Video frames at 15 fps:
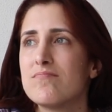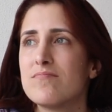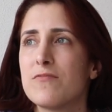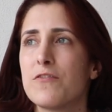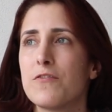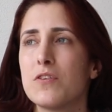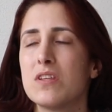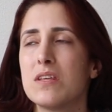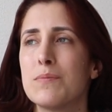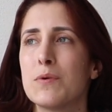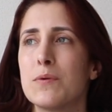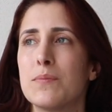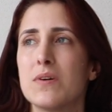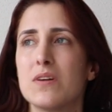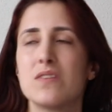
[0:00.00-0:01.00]
funny
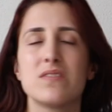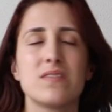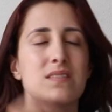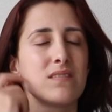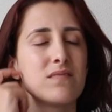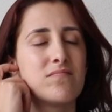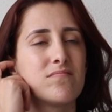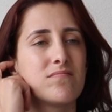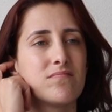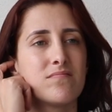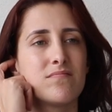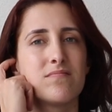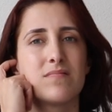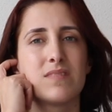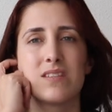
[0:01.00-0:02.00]
moments,
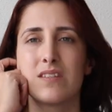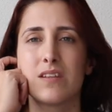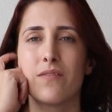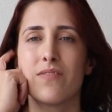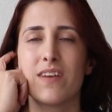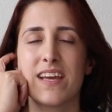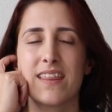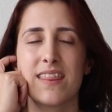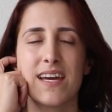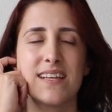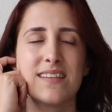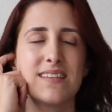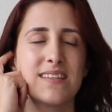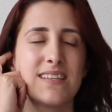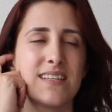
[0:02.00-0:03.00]
stuff like that.